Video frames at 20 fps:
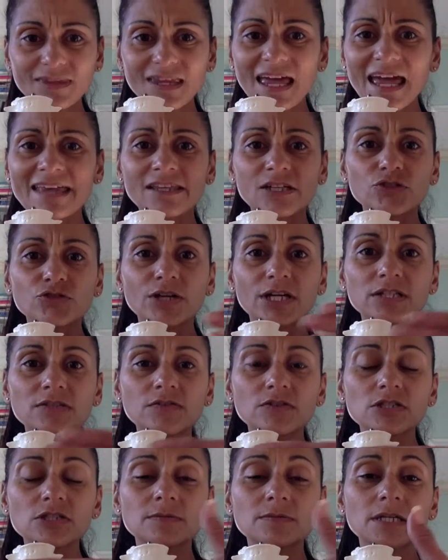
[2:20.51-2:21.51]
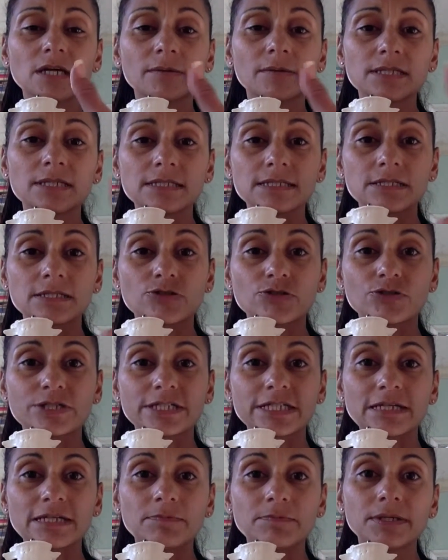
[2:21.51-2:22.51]
And the transverse abdominis is your
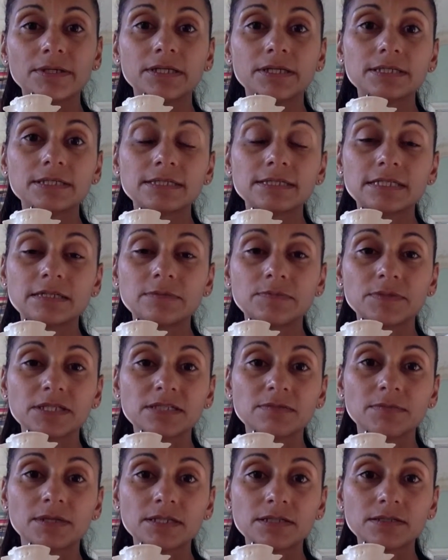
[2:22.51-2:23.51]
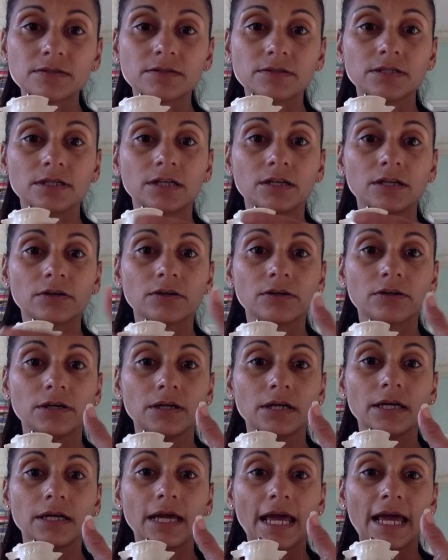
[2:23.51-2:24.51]
deepest muscle in here,
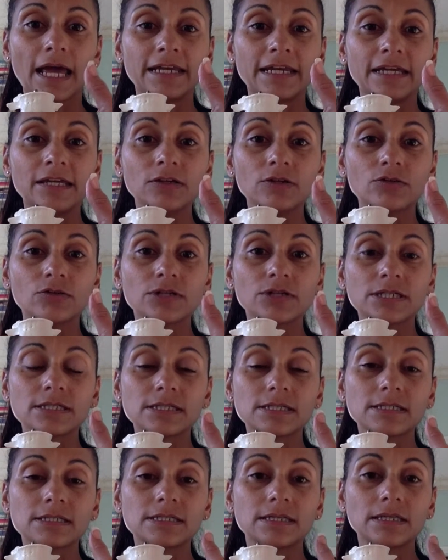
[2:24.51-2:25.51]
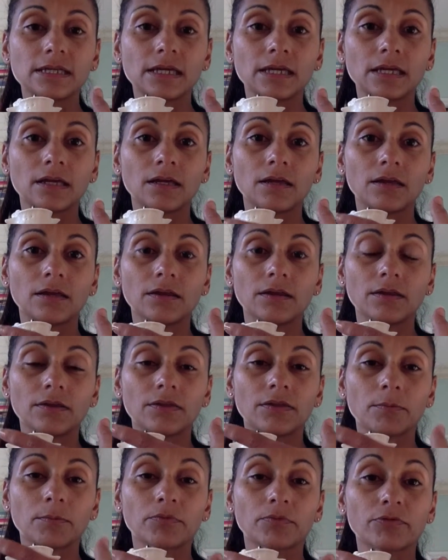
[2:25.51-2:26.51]
and increases the
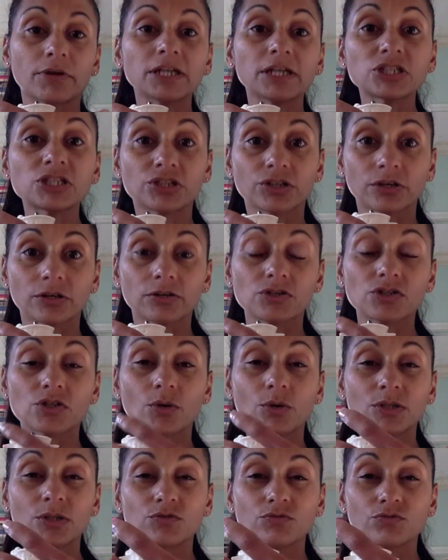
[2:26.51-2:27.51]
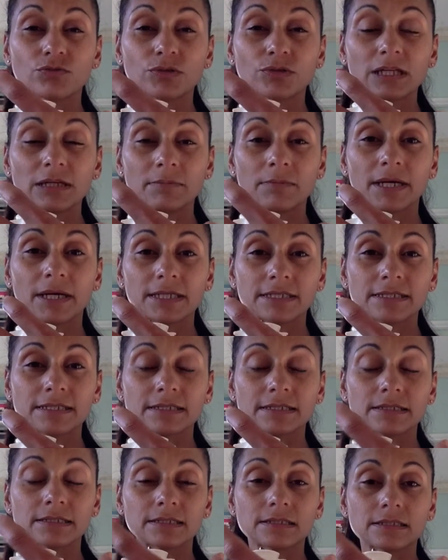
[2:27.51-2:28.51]
pressure. So it's really meant
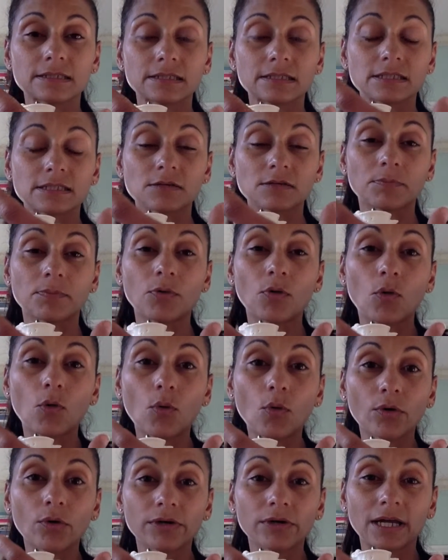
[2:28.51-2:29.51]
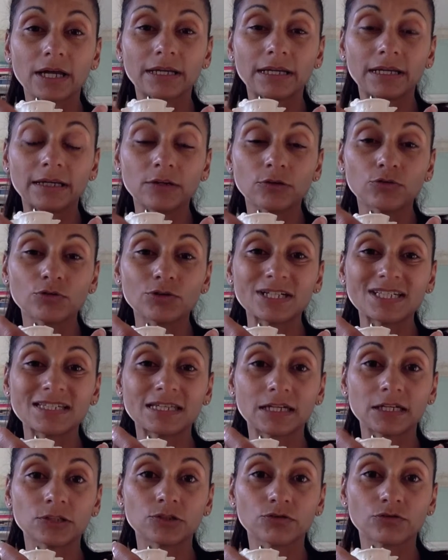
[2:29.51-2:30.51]
to support and increase
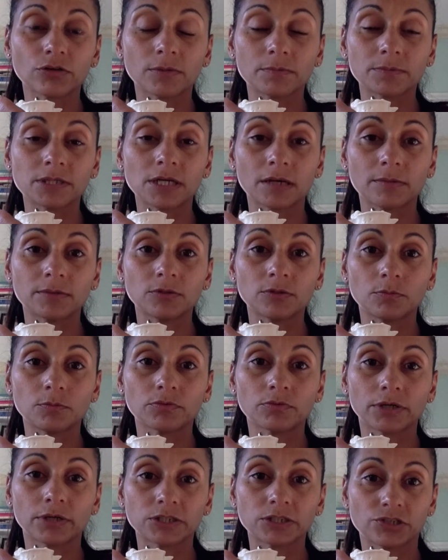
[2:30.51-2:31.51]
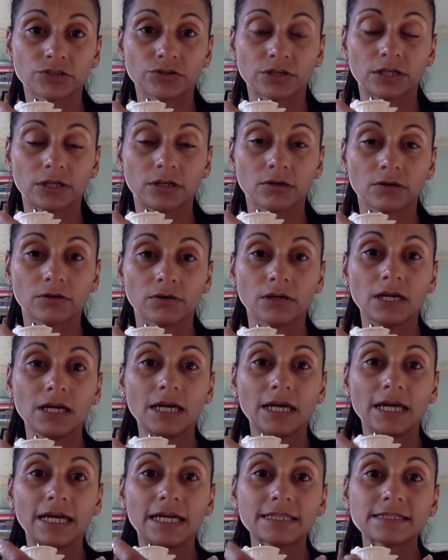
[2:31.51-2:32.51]
the intra-abdominal pressure here.
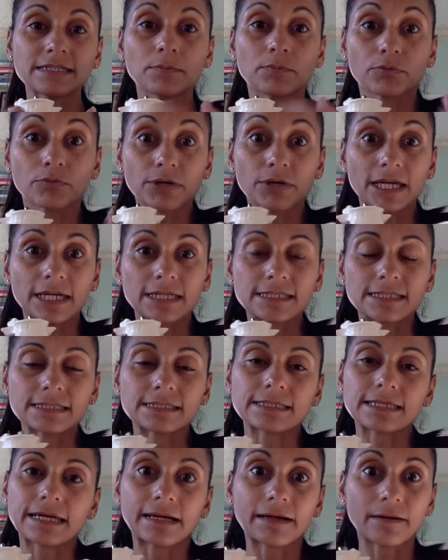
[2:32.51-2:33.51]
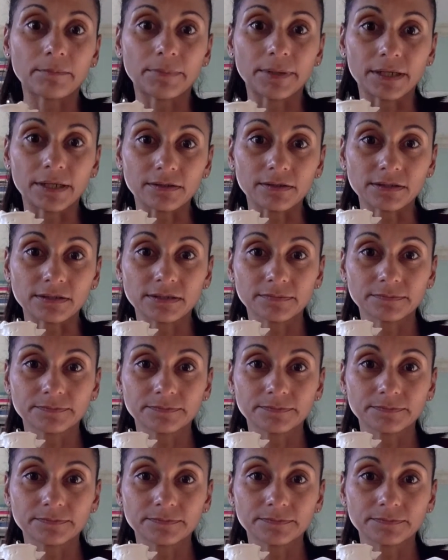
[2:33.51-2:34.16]
It's a brace. It's like a belt.